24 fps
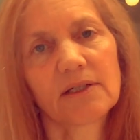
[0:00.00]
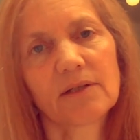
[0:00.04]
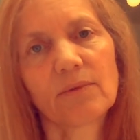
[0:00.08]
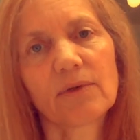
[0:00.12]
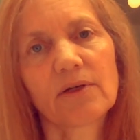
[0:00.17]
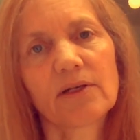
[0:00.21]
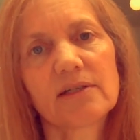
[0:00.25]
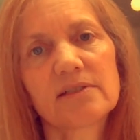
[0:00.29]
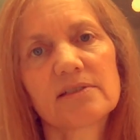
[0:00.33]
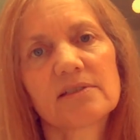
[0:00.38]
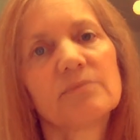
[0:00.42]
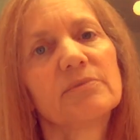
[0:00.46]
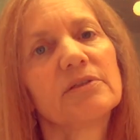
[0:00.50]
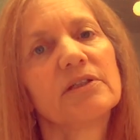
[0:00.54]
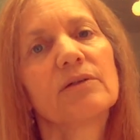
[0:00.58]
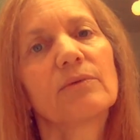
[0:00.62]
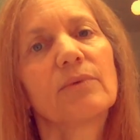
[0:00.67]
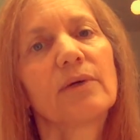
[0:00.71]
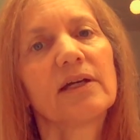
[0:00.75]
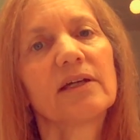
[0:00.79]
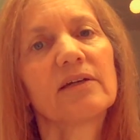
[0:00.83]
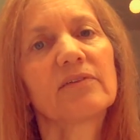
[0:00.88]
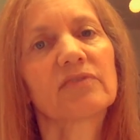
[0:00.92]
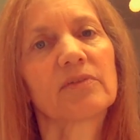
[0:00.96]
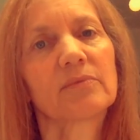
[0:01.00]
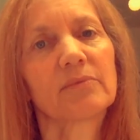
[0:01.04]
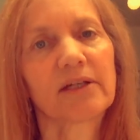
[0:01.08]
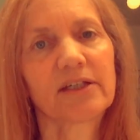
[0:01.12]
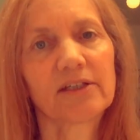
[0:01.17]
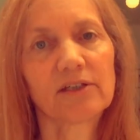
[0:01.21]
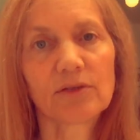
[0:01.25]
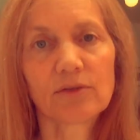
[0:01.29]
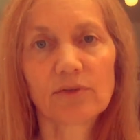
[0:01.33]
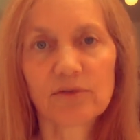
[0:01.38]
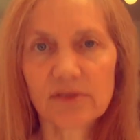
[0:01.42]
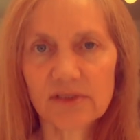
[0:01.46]
I wanted to be away from
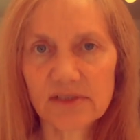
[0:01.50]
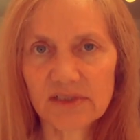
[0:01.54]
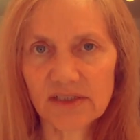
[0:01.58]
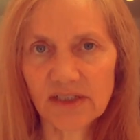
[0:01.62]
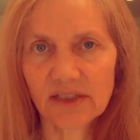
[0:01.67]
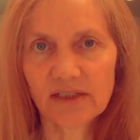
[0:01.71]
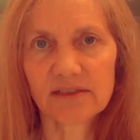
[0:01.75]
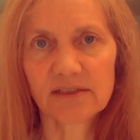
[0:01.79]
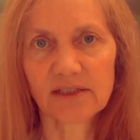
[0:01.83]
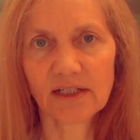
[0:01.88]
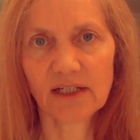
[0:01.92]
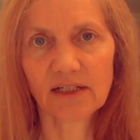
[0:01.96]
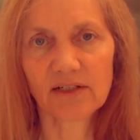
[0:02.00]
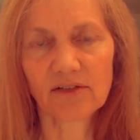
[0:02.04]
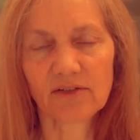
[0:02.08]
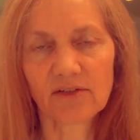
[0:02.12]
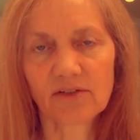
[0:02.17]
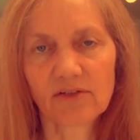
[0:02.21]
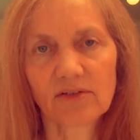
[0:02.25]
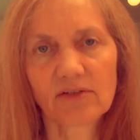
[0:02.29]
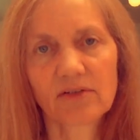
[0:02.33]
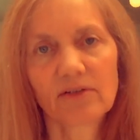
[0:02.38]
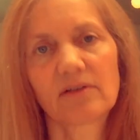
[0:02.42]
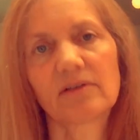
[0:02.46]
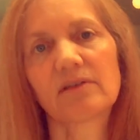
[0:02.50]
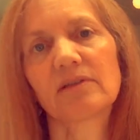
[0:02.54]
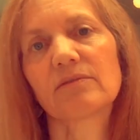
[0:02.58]
my own dictator